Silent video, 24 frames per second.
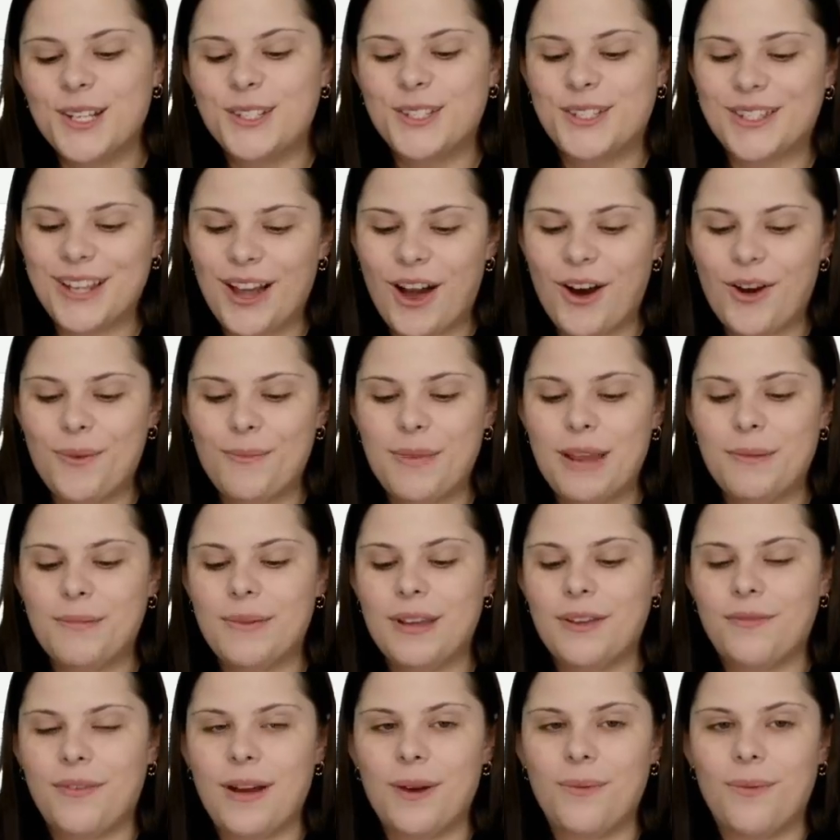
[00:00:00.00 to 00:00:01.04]
So
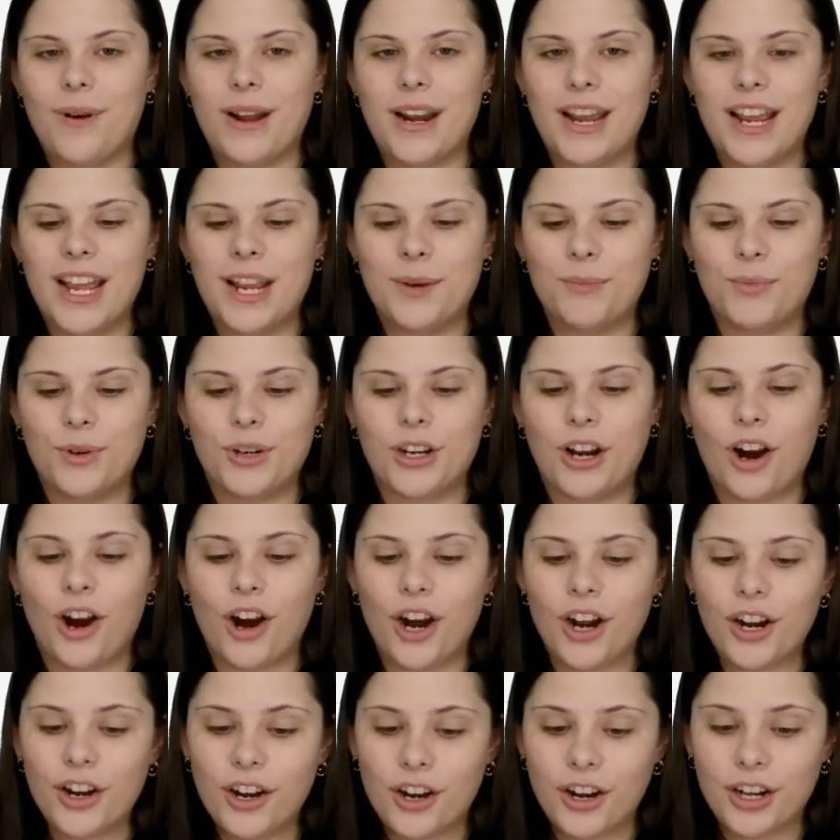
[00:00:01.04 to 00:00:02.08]
maybe if I want to input
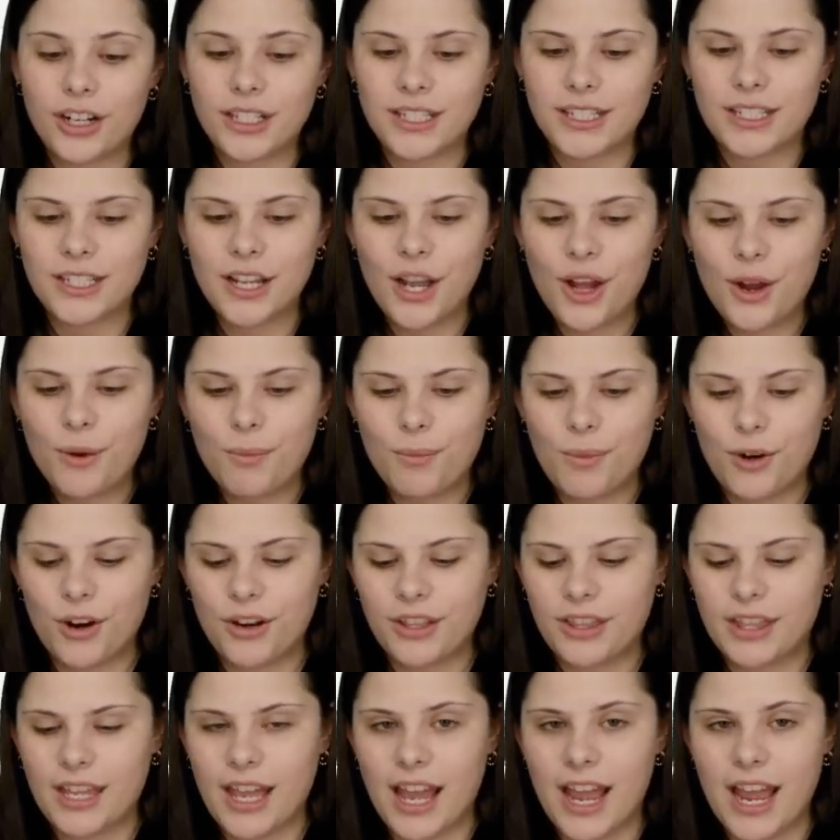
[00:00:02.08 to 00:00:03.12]
Carter's
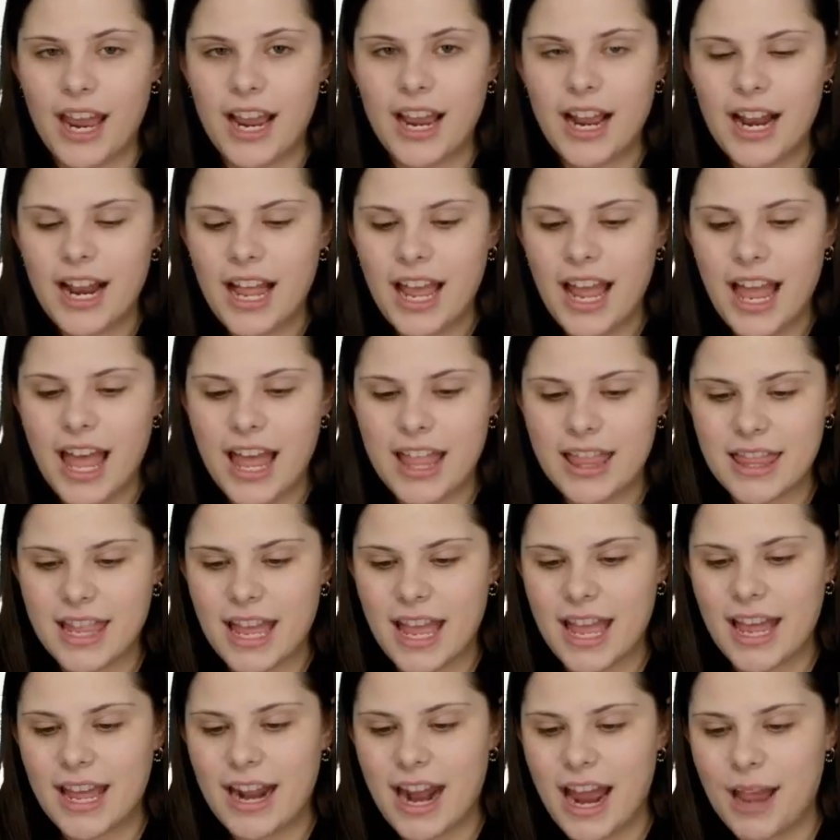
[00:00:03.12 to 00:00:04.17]
birthday, and
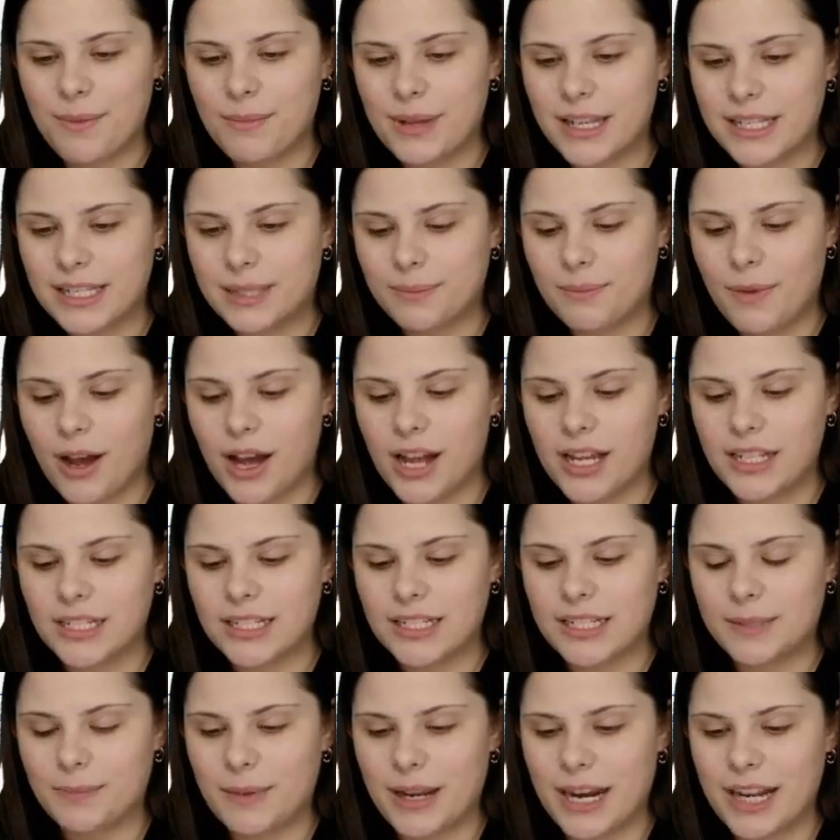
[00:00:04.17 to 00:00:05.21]
then I miss
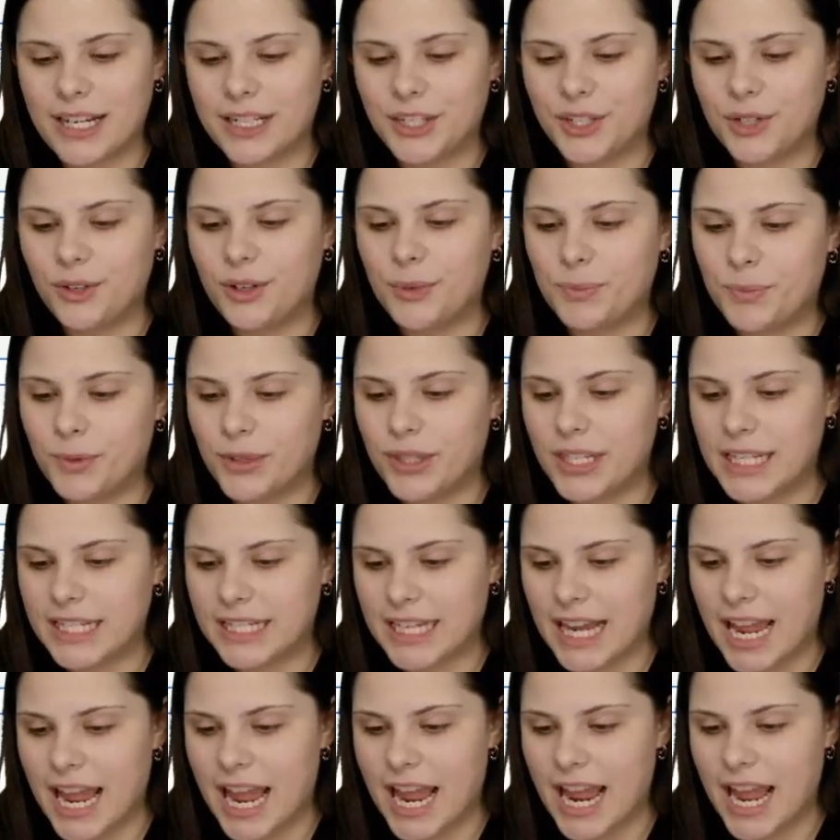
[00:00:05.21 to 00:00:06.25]
months, but I do input the
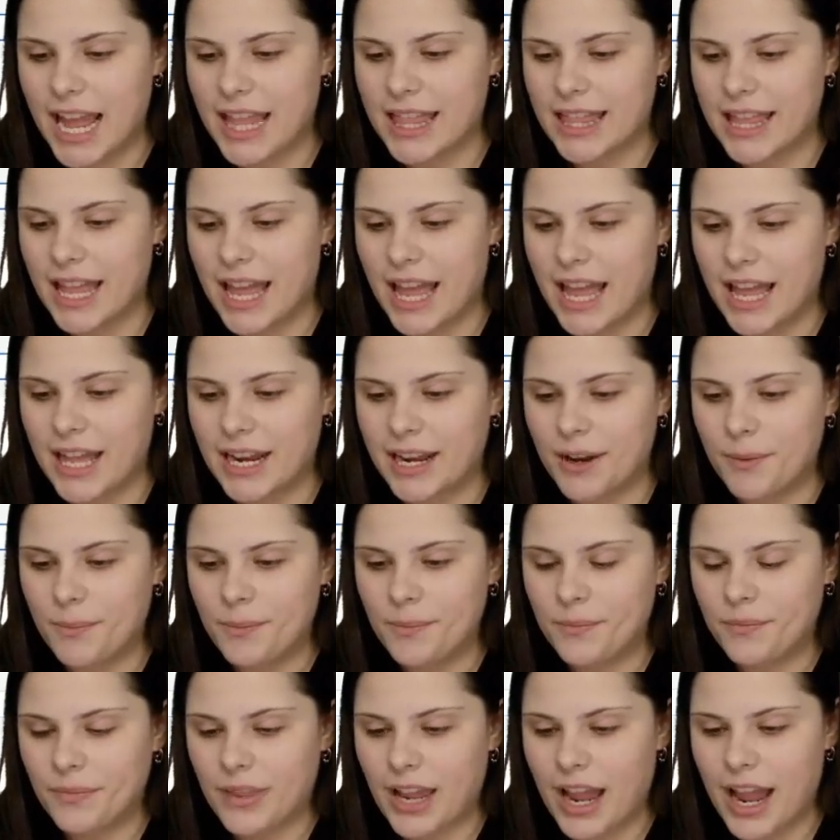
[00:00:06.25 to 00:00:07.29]
day, and then
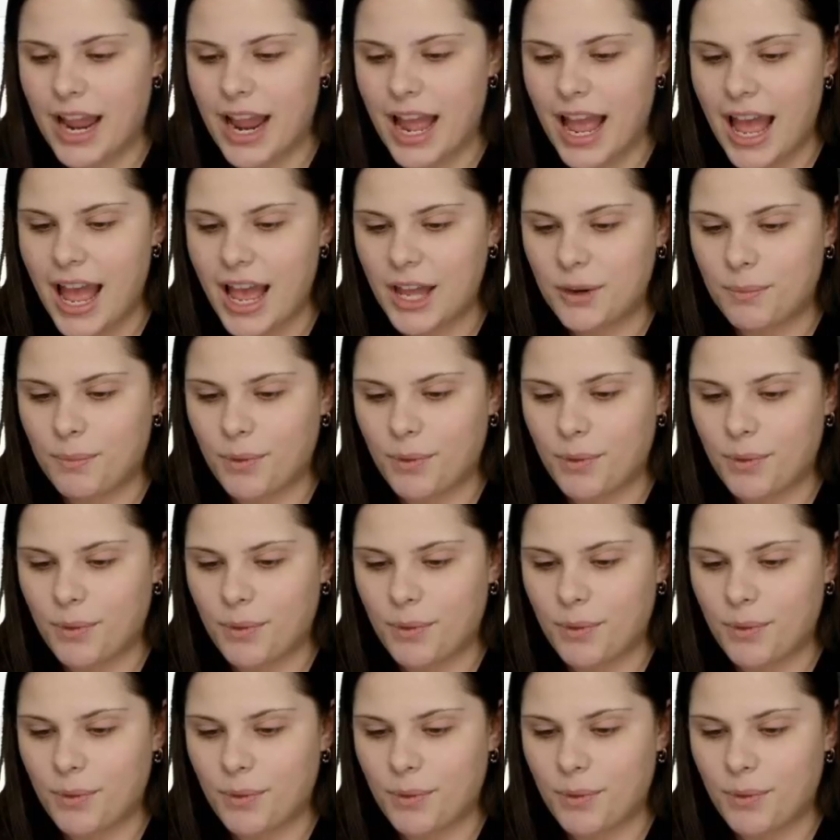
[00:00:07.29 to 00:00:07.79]
I add